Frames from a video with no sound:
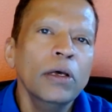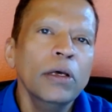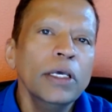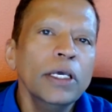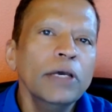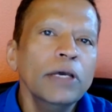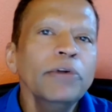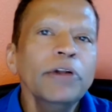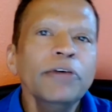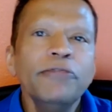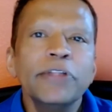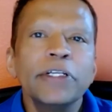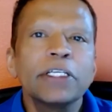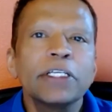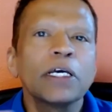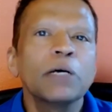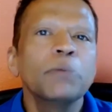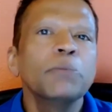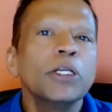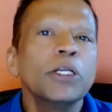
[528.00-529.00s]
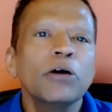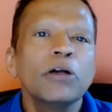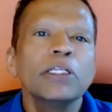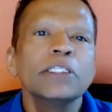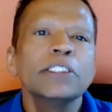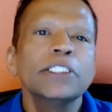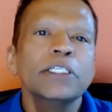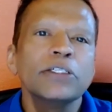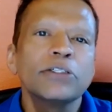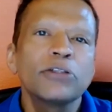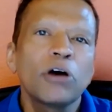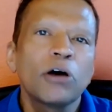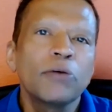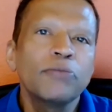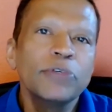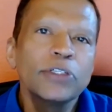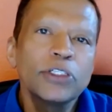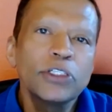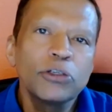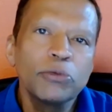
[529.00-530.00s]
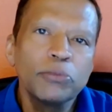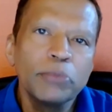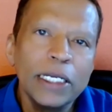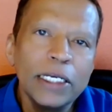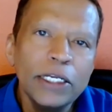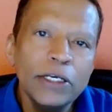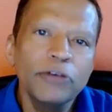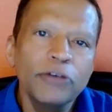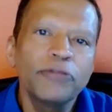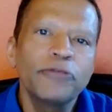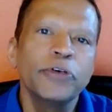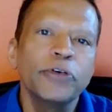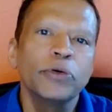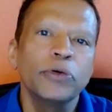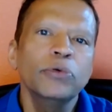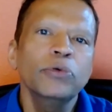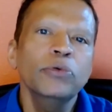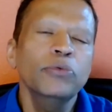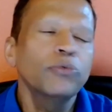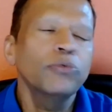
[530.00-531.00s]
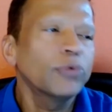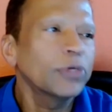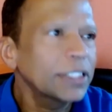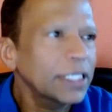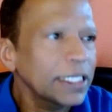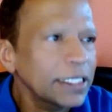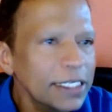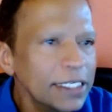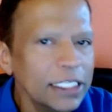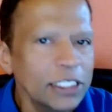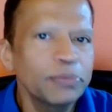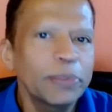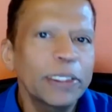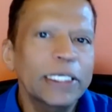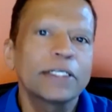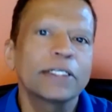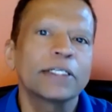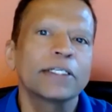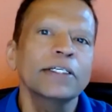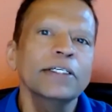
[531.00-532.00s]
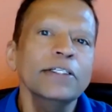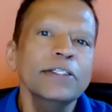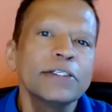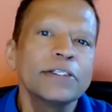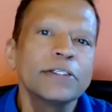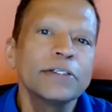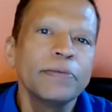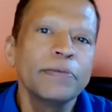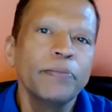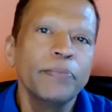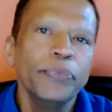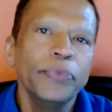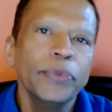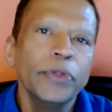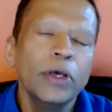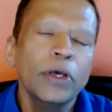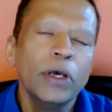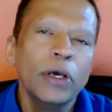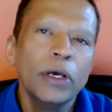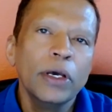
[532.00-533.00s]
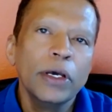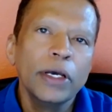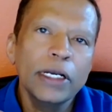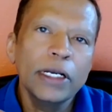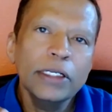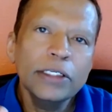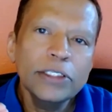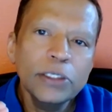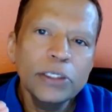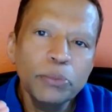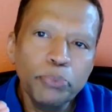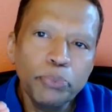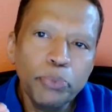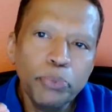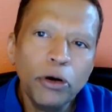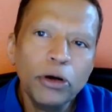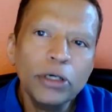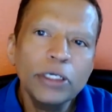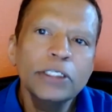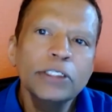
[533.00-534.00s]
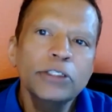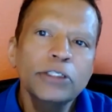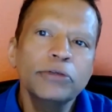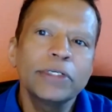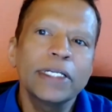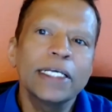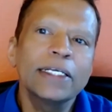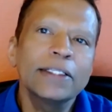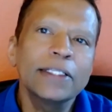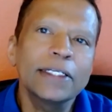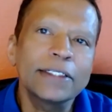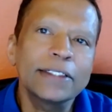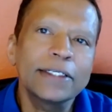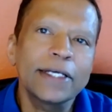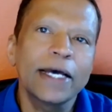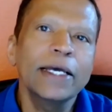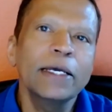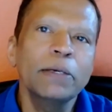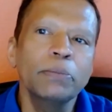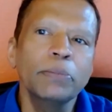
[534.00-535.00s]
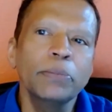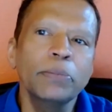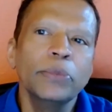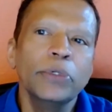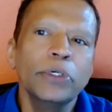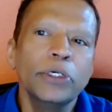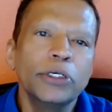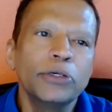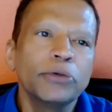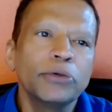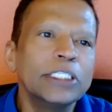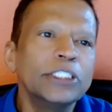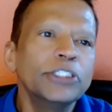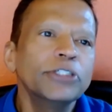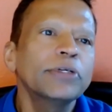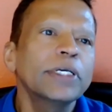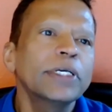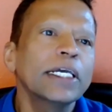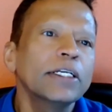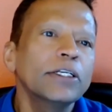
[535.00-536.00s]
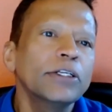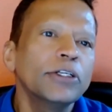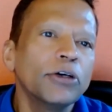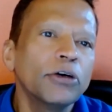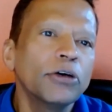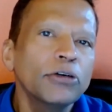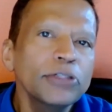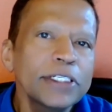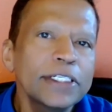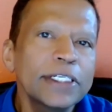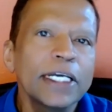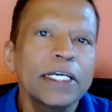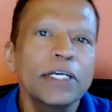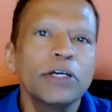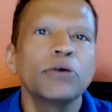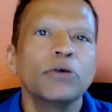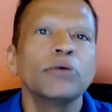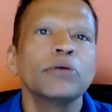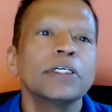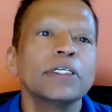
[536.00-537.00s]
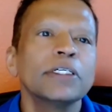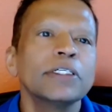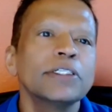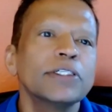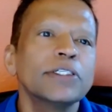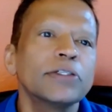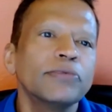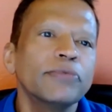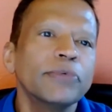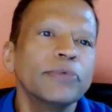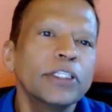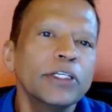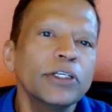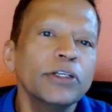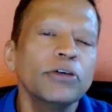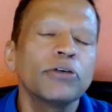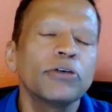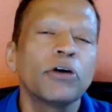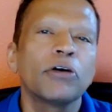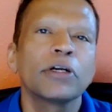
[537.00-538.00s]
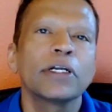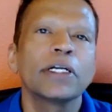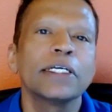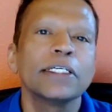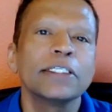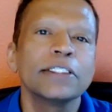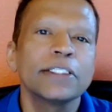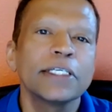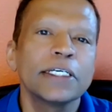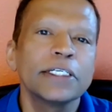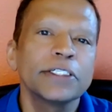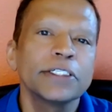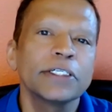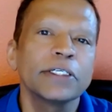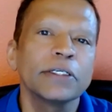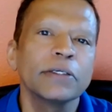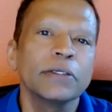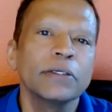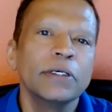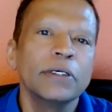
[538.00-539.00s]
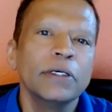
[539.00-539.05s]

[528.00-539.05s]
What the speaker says: Even if the terminology is obvious to many of you, which I suspect it is important to take the time to educate your stakeholders within your organization.